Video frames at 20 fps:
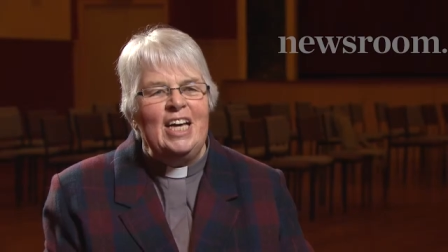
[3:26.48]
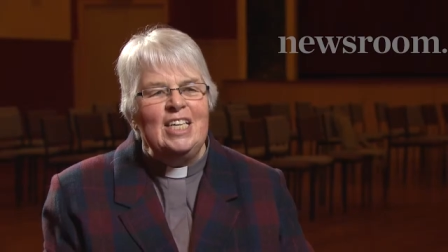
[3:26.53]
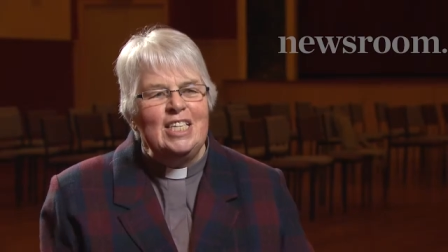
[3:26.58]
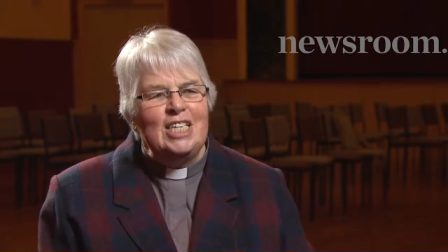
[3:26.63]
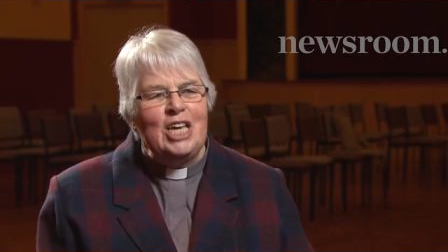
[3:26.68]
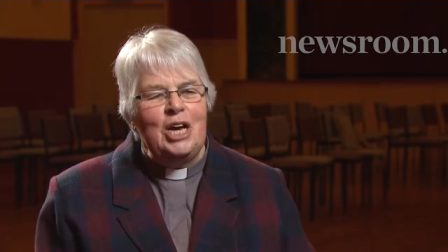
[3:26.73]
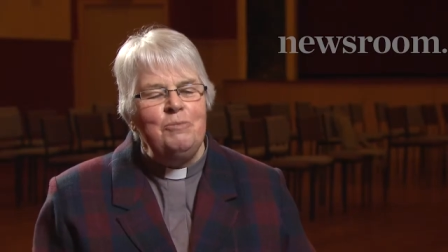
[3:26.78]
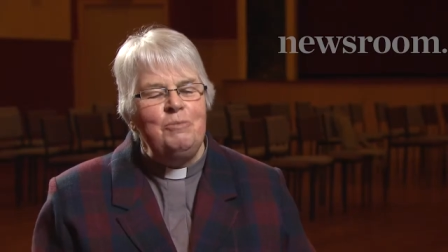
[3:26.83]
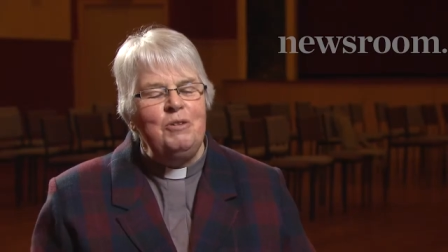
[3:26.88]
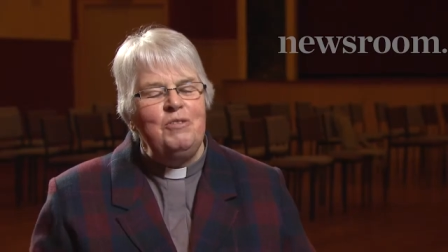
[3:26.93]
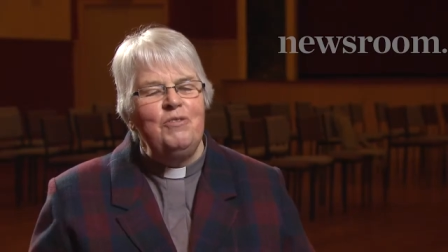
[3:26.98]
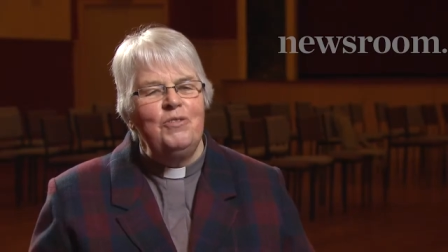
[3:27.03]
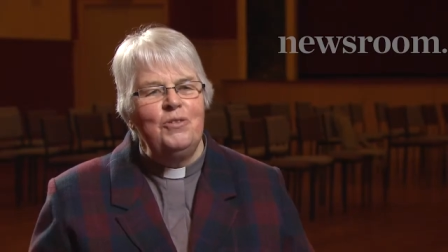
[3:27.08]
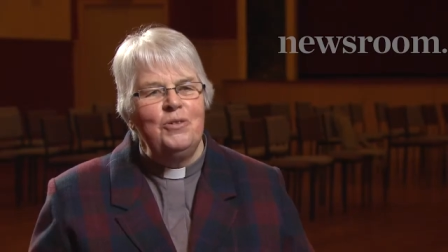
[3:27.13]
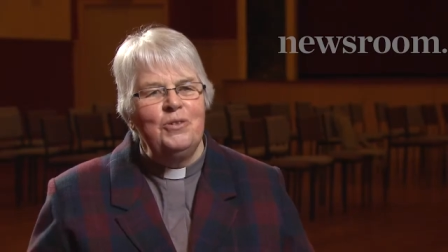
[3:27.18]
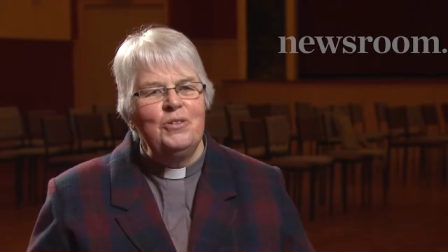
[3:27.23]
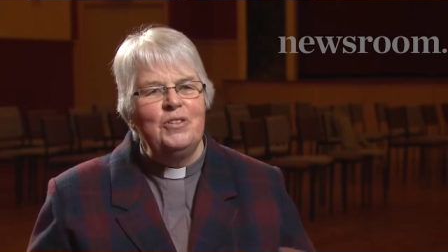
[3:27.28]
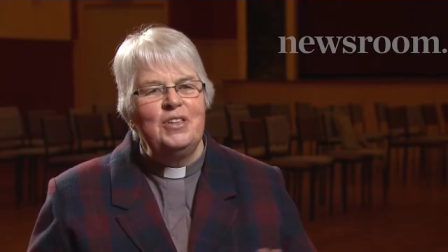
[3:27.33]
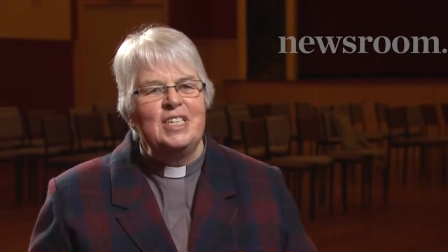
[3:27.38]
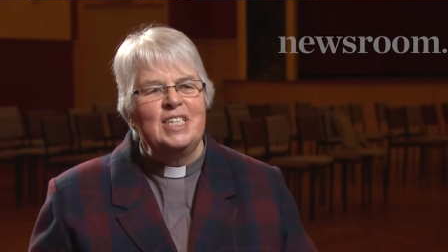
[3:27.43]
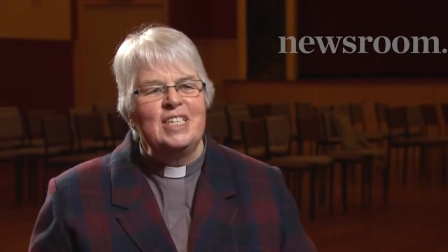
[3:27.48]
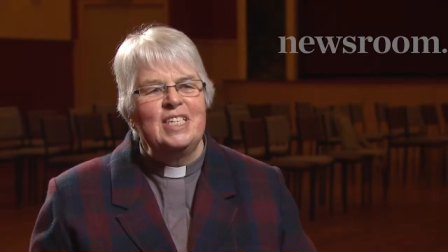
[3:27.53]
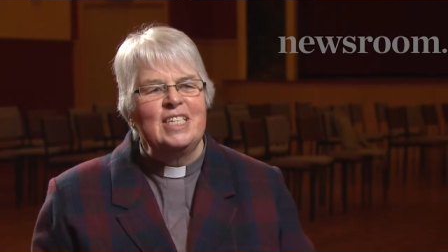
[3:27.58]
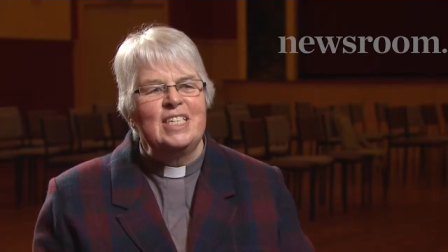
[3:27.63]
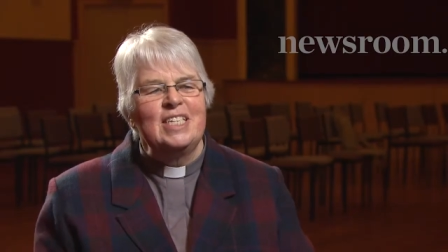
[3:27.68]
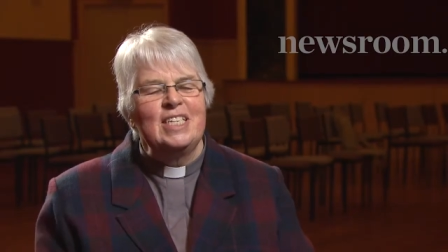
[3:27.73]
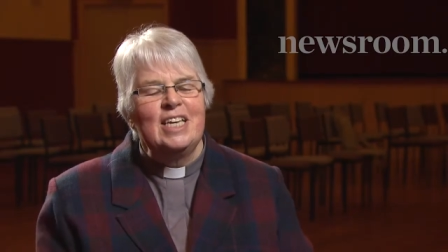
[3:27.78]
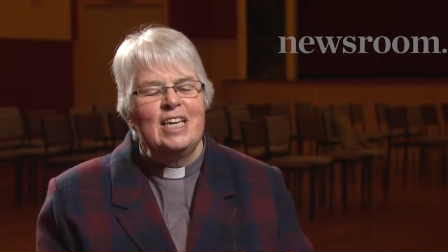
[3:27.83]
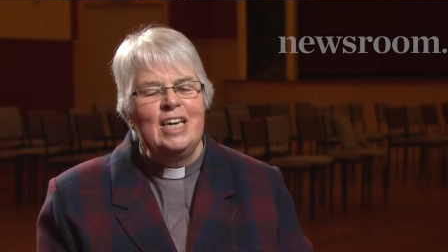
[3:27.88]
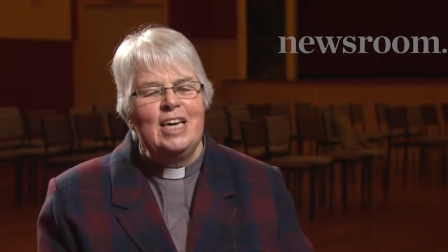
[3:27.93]
And so before
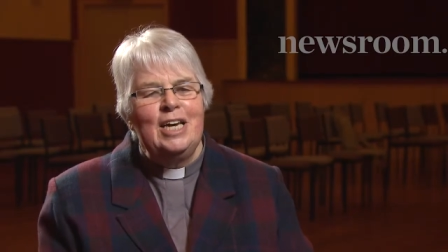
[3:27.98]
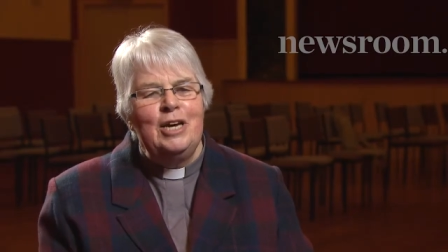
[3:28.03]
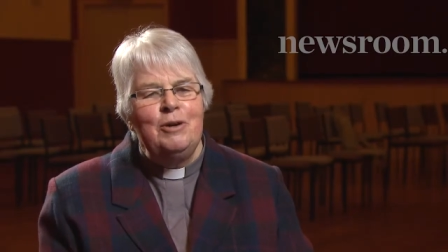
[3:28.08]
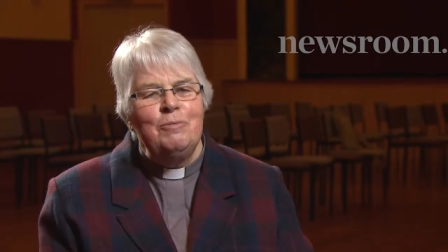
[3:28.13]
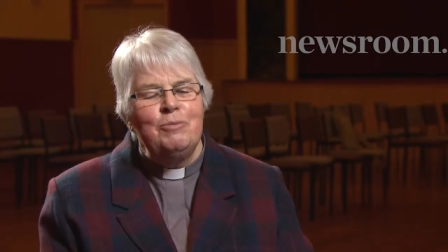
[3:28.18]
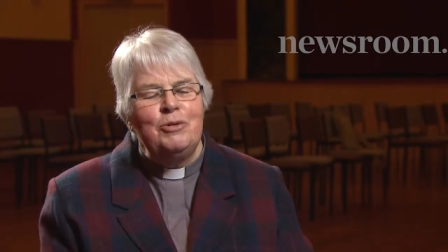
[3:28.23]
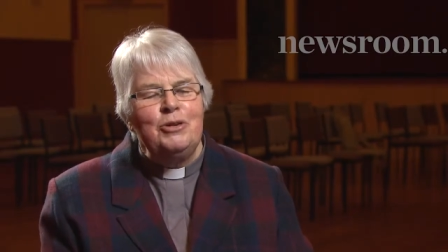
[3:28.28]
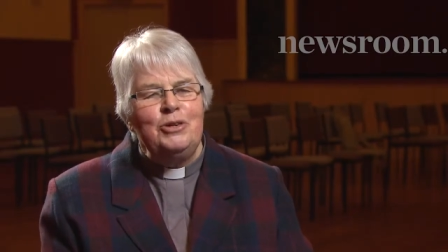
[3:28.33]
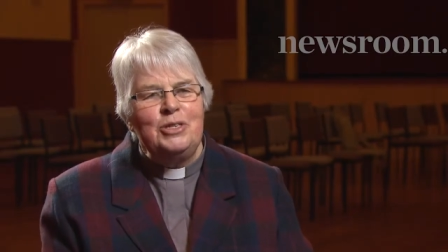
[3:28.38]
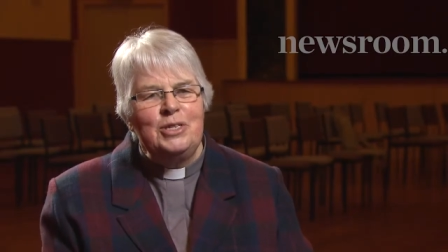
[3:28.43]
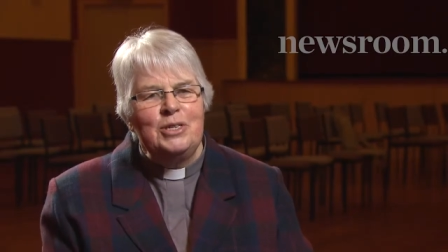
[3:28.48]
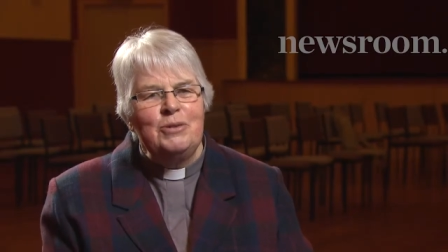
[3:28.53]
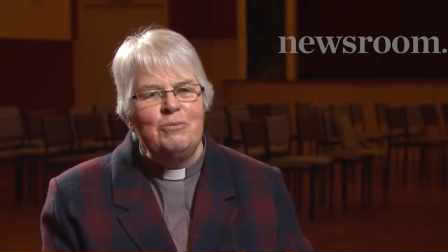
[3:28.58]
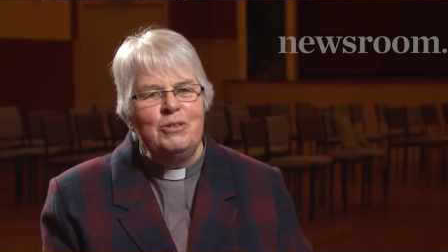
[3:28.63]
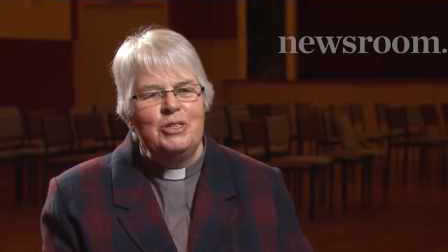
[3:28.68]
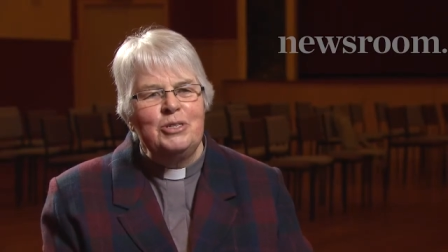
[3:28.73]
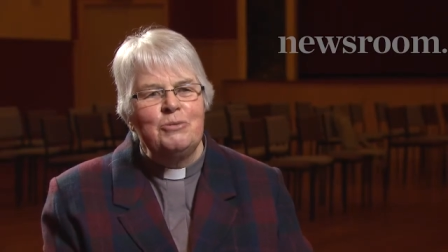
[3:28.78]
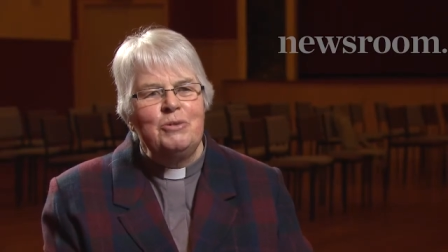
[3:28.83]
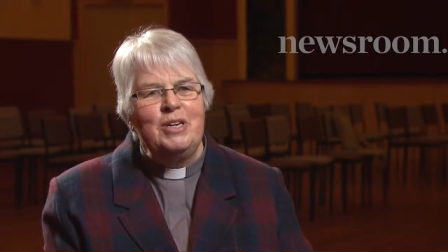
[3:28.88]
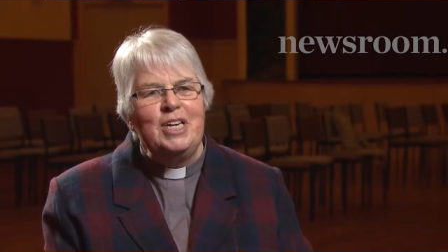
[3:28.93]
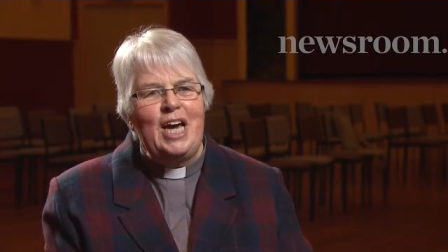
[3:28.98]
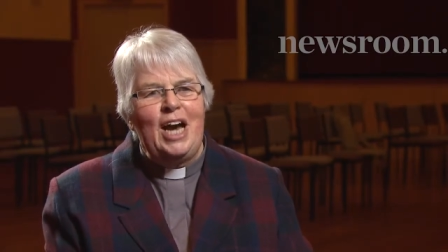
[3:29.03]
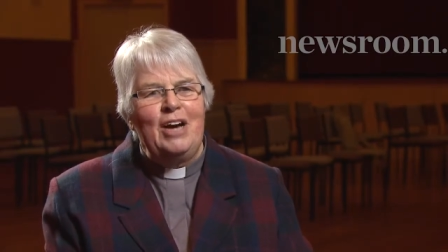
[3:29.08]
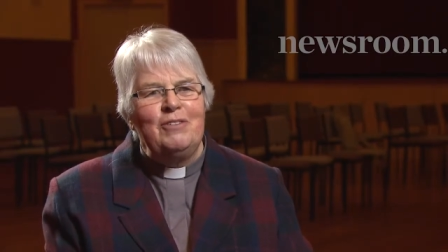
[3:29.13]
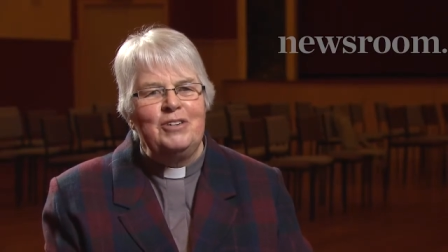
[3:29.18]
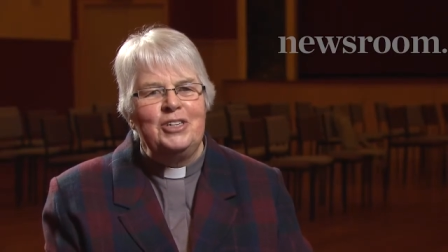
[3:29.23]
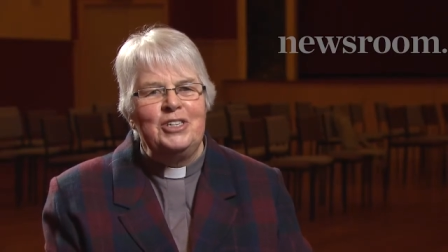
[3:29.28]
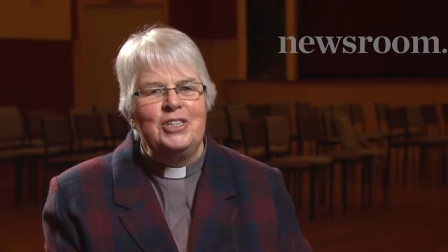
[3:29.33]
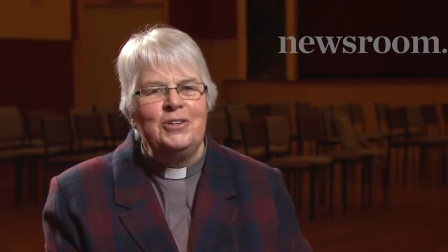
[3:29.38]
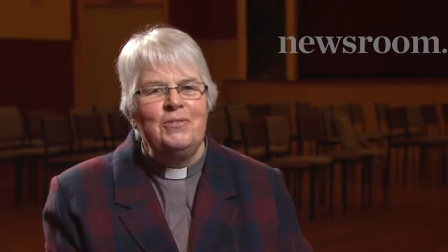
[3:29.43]
this person was
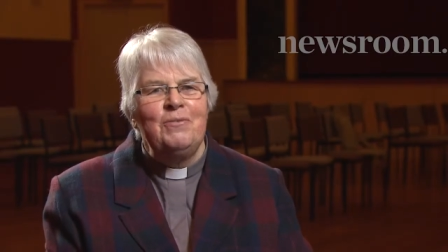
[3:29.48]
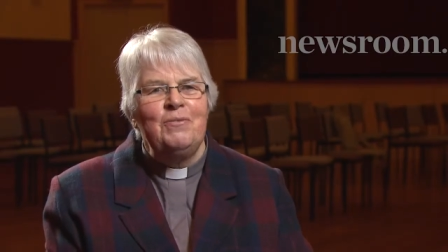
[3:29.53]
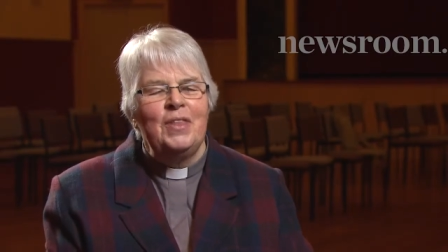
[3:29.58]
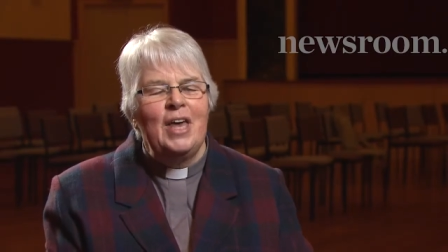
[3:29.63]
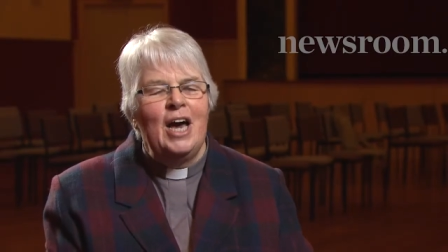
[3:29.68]
recovered,